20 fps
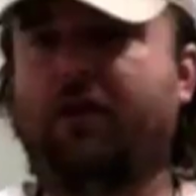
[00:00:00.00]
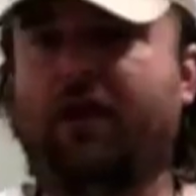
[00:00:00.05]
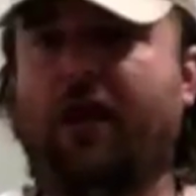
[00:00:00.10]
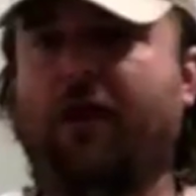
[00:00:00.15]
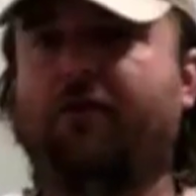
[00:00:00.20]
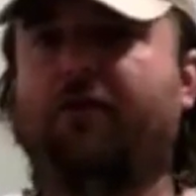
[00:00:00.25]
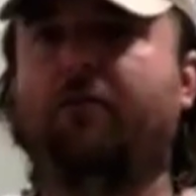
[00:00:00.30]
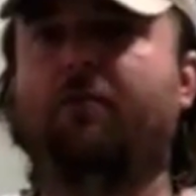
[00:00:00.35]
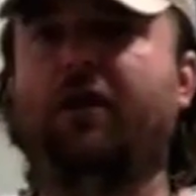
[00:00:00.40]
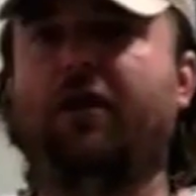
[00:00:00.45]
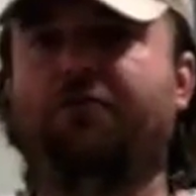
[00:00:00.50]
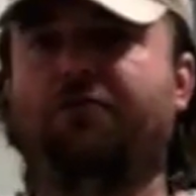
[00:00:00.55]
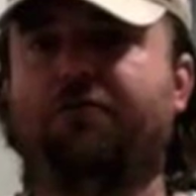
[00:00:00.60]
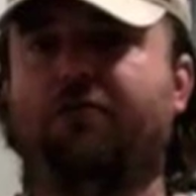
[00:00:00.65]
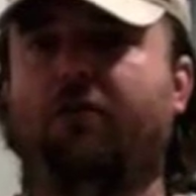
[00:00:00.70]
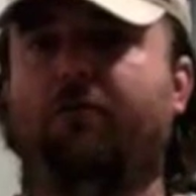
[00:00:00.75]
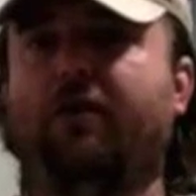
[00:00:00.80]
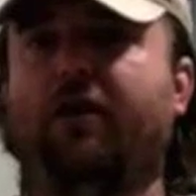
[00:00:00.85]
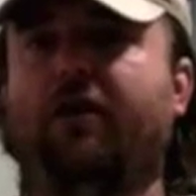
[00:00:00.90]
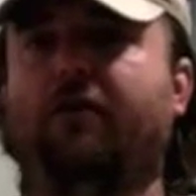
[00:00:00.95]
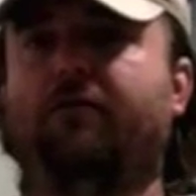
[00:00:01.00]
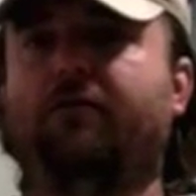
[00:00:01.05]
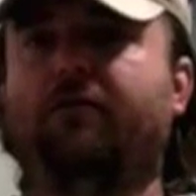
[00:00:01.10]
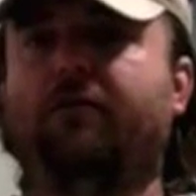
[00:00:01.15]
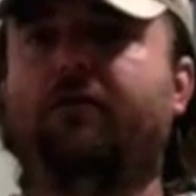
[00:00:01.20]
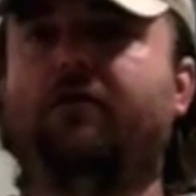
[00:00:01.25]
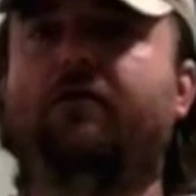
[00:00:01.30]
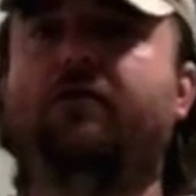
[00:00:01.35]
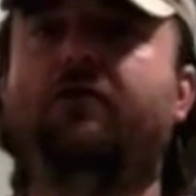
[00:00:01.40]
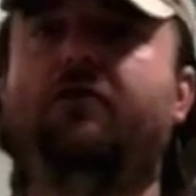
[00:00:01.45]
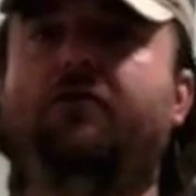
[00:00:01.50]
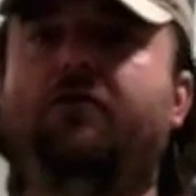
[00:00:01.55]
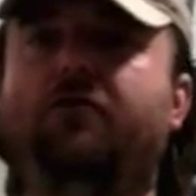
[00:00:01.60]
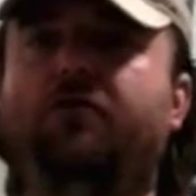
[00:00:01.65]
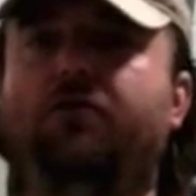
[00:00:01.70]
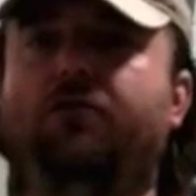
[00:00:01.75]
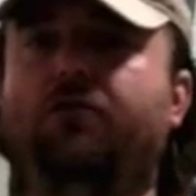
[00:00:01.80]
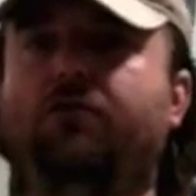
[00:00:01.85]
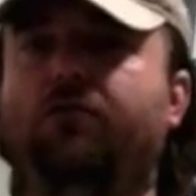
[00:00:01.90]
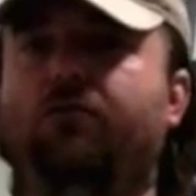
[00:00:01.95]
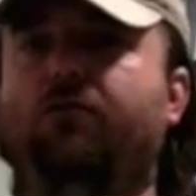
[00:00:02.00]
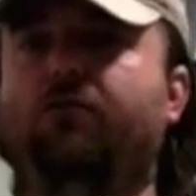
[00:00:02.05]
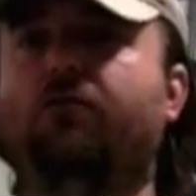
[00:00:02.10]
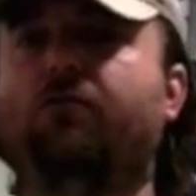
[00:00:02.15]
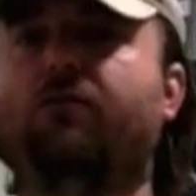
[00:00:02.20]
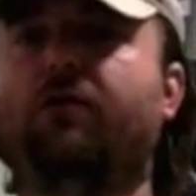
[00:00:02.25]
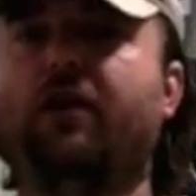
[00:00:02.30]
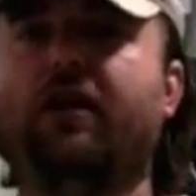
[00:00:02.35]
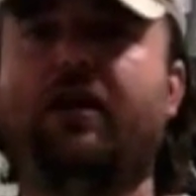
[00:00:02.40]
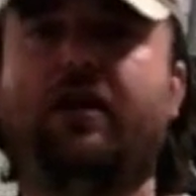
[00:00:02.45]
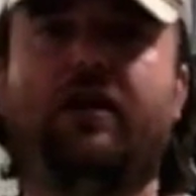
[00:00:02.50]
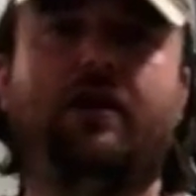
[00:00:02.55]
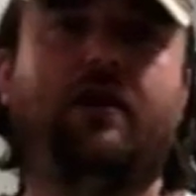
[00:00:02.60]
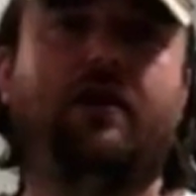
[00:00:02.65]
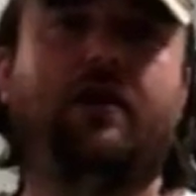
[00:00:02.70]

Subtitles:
without the metronome now. 2, ready,